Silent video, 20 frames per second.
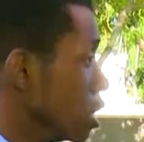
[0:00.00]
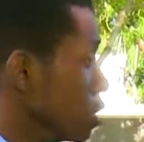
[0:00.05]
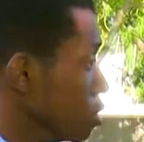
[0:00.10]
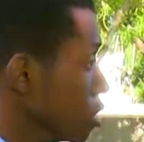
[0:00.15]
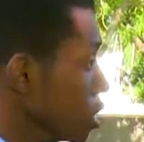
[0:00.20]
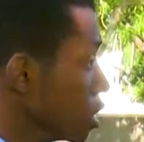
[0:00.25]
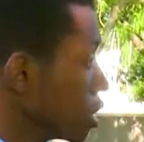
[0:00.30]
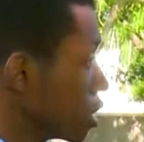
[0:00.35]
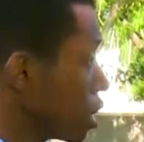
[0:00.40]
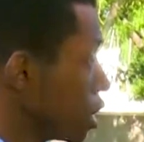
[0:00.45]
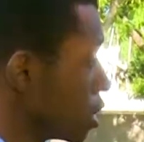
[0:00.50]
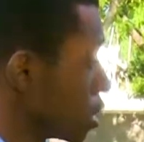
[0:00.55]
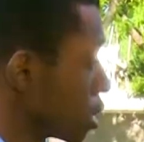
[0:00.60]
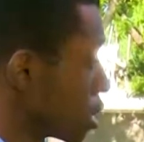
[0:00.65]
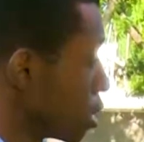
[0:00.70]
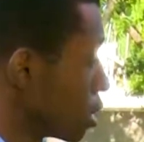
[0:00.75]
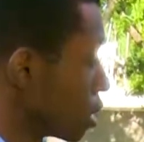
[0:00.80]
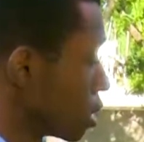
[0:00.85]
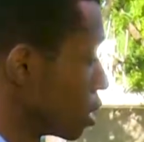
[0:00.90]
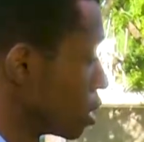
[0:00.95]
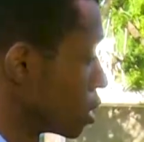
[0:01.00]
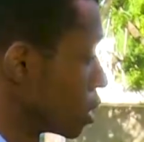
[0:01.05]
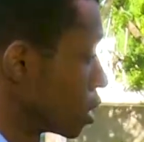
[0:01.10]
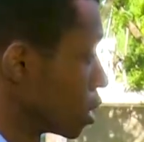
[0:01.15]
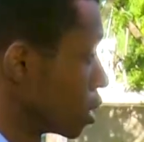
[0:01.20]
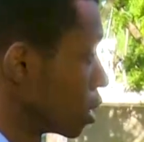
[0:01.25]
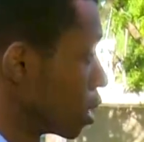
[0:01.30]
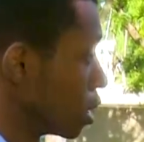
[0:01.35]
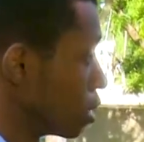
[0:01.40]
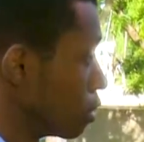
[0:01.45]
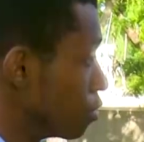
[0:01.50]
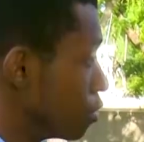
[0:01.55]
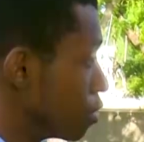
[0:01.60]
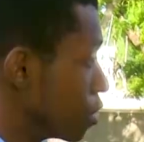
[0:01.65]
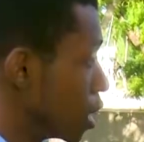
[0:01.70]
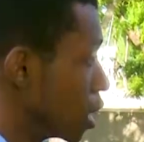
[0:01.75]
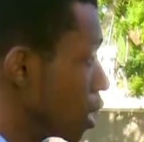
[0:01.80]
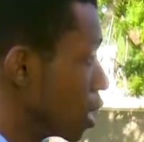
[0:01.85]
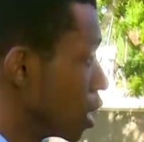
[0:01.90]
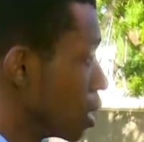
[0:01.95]
uses such, such, a certain kind of
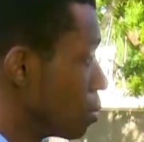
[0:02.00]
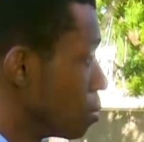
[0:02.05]
drug,